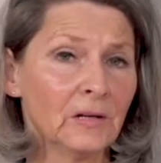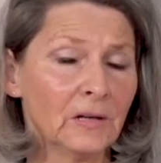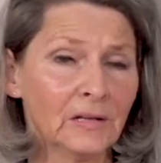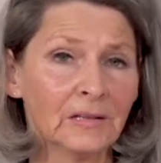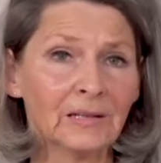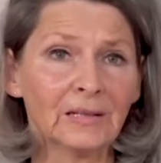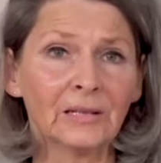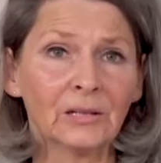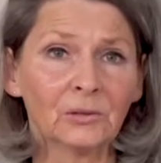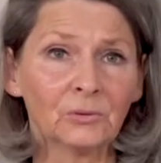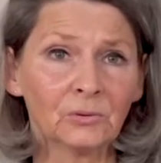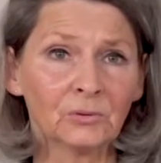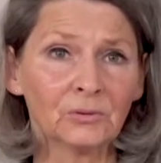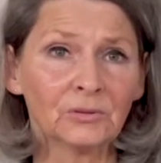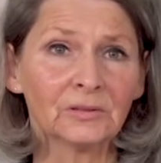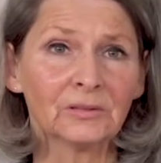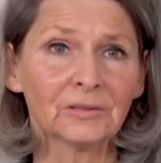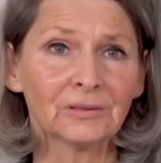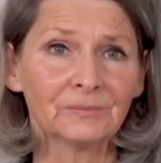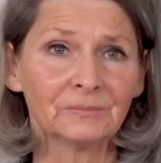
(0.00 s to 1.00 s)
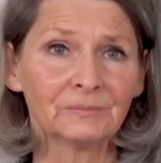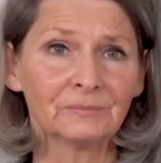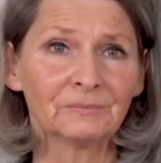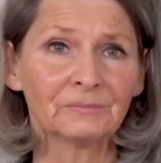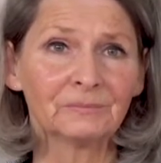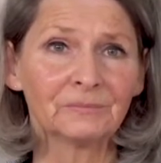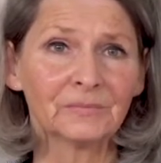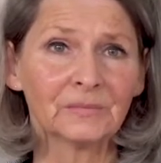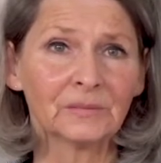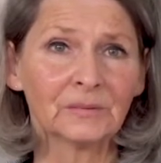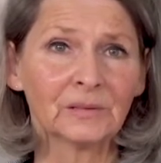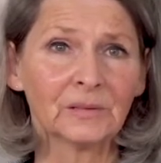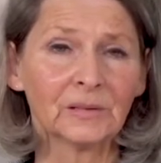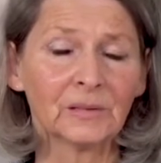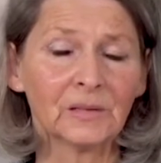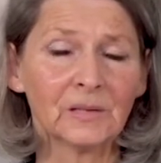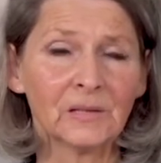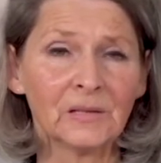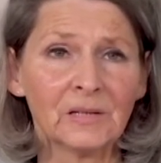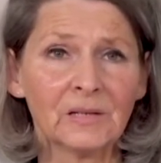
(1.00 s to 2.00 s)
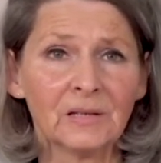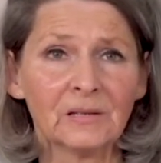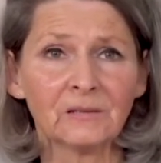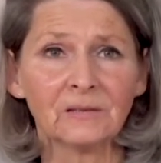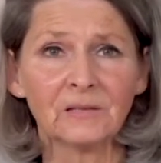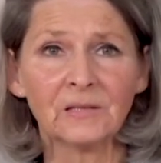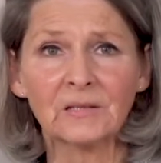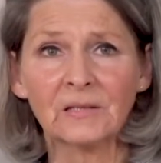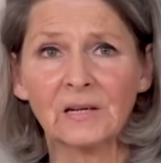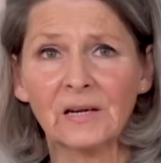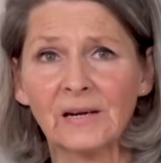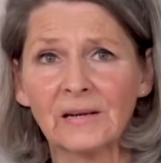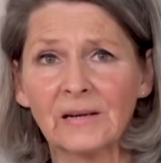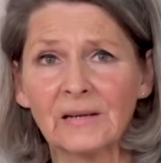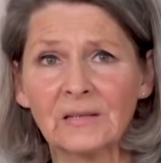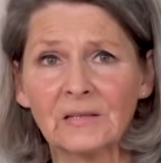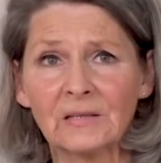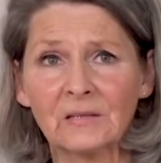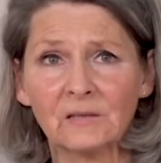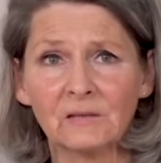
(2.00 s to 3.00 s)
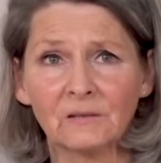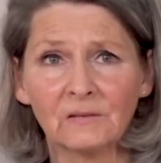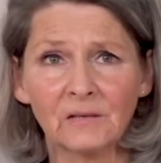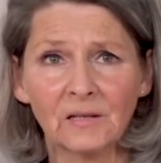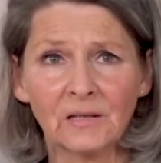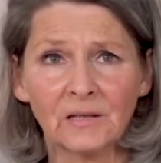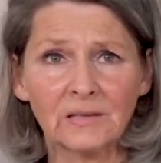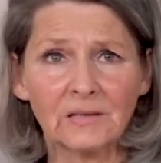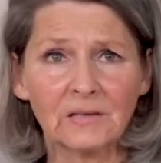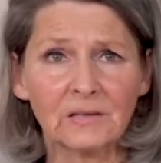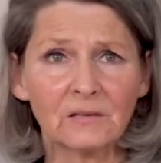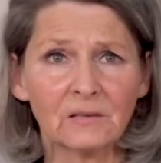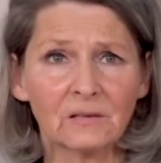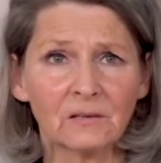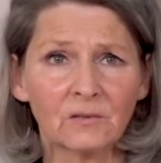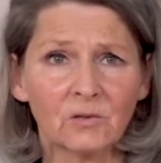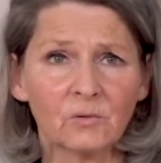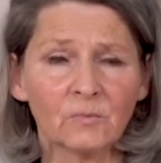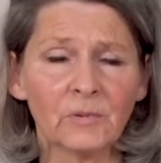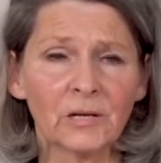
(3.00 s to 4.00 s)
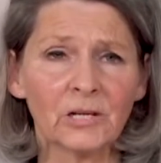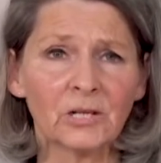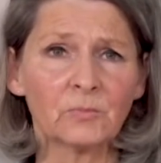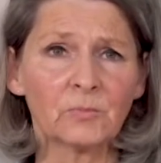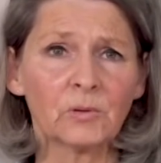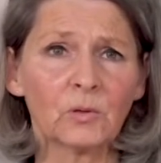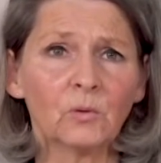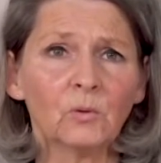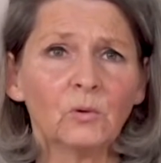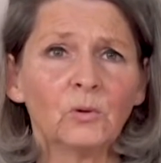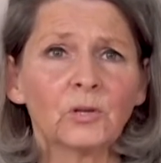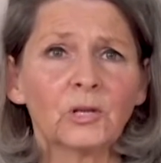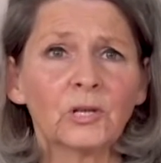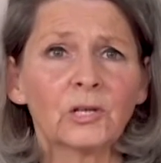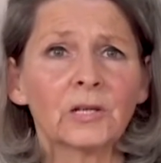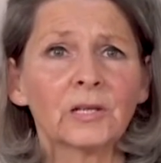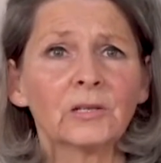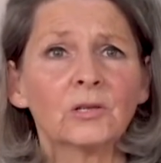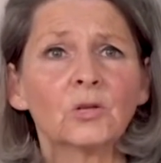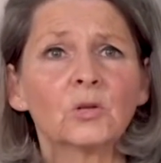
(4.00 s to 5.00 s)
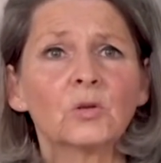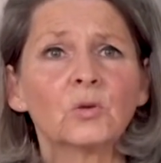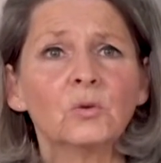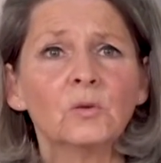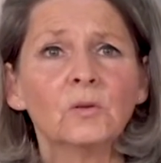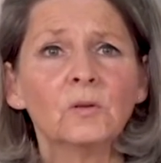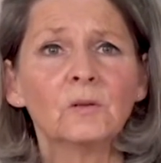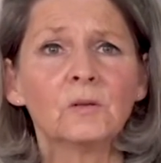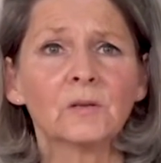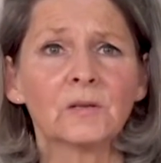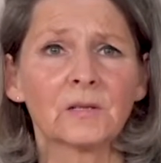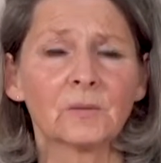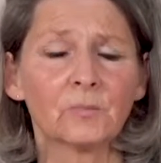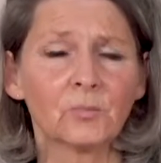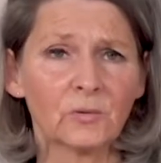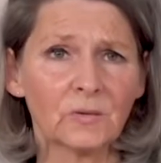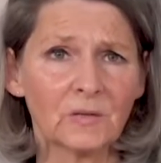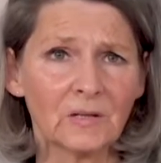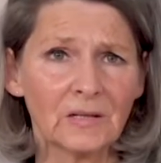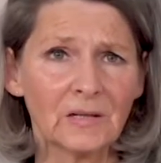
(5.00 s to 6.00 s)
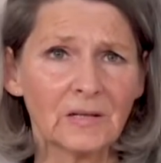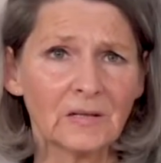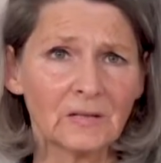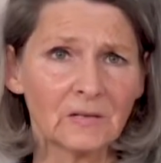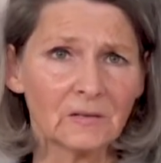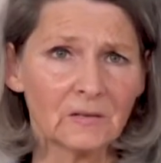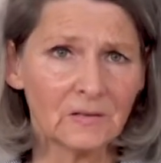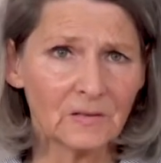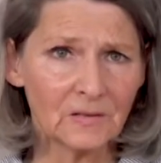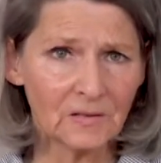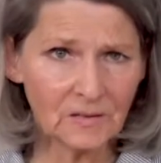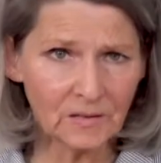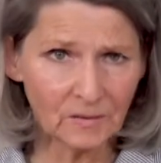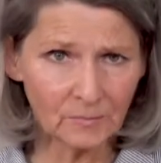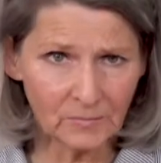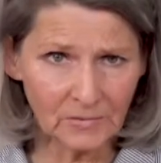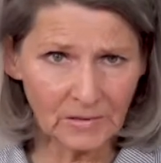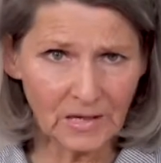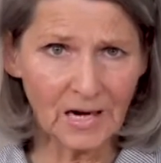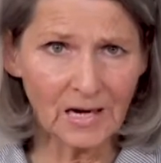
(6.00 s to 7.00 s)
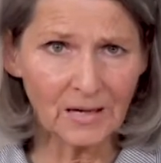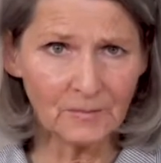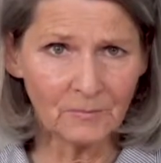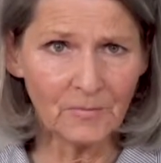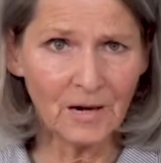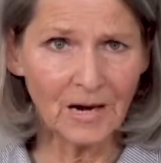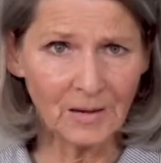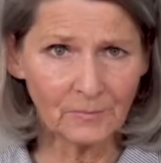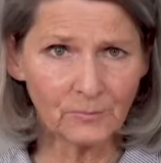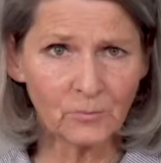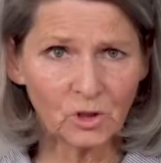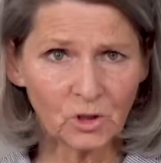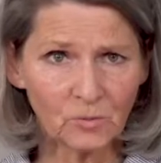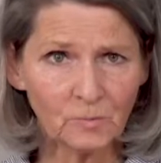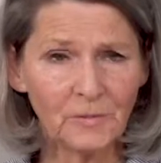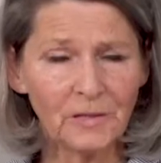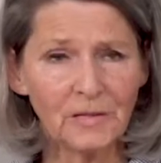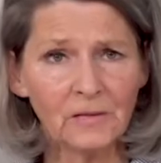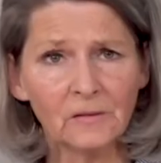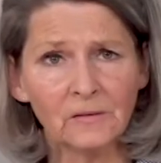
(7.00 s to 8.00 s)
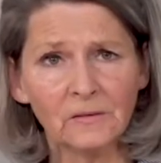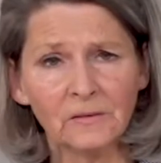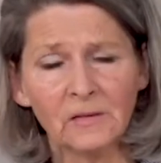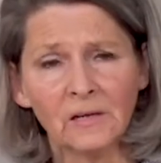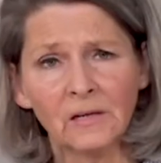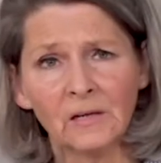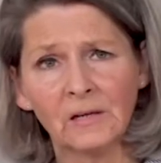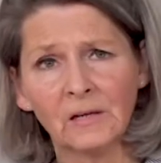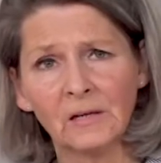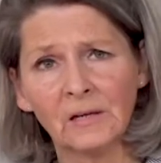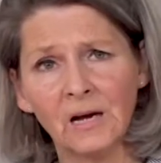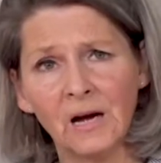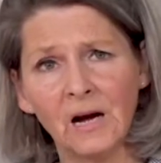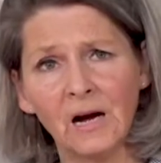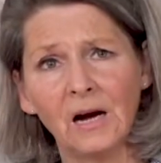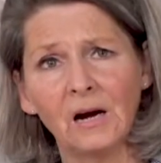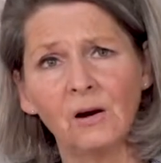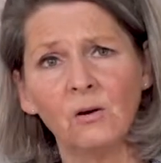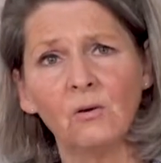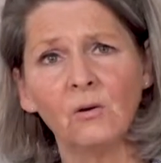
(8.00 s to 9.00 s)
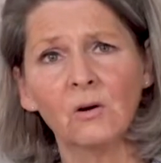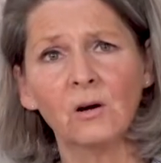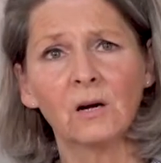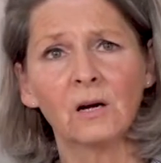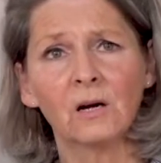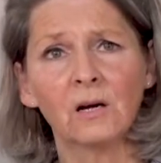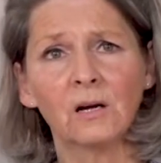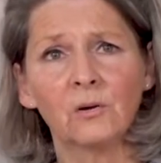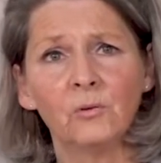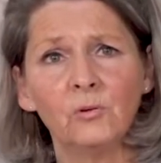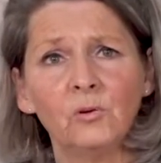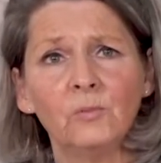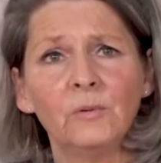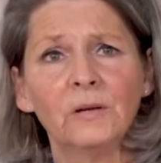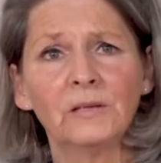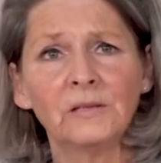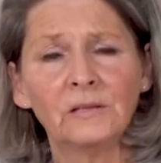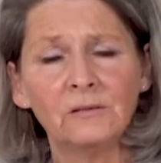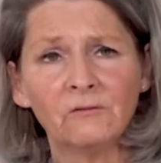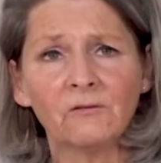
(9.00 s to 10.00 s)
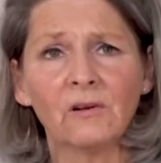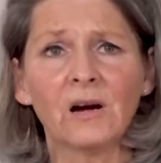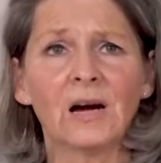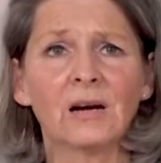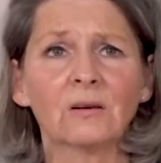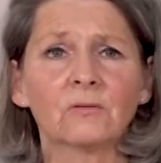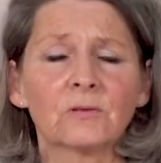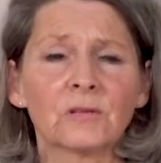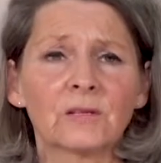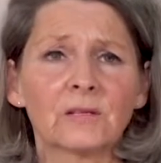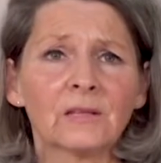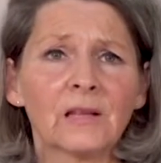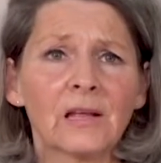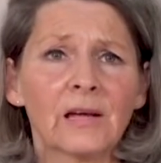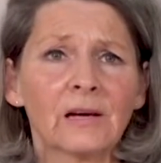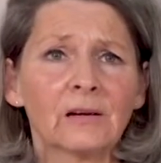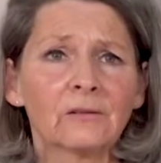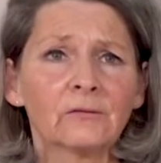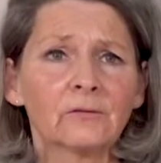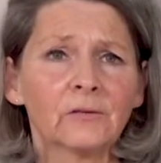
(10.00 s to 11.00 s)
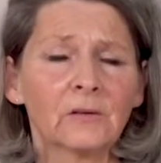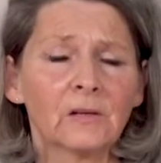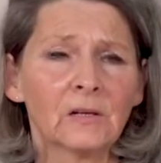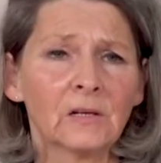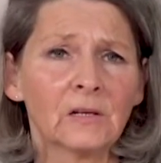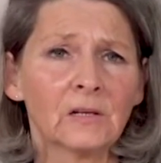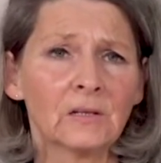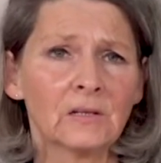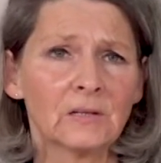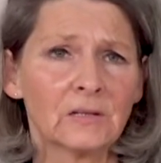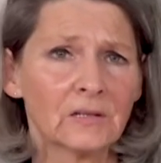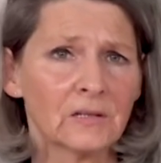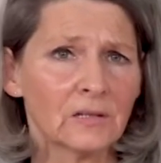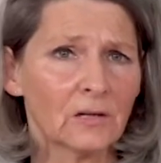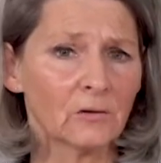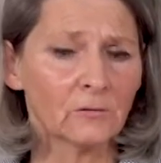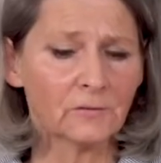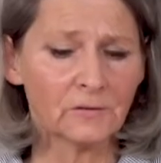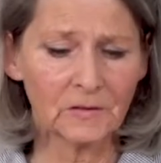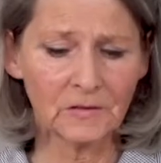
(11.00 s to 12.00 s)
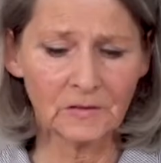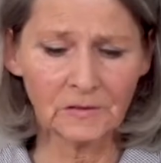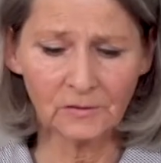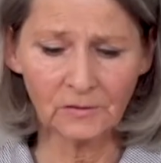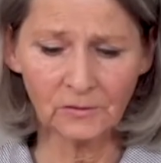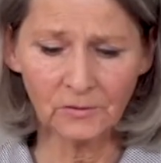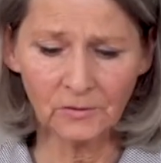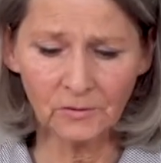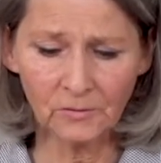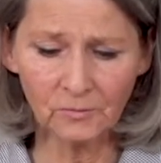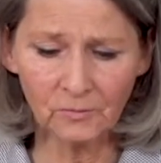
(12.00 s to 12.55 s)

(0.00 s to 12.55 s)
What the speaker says: by malnutrition. This means that, for example, chronic inflammatory processes that take place in the intestine also get projected onto the brain via the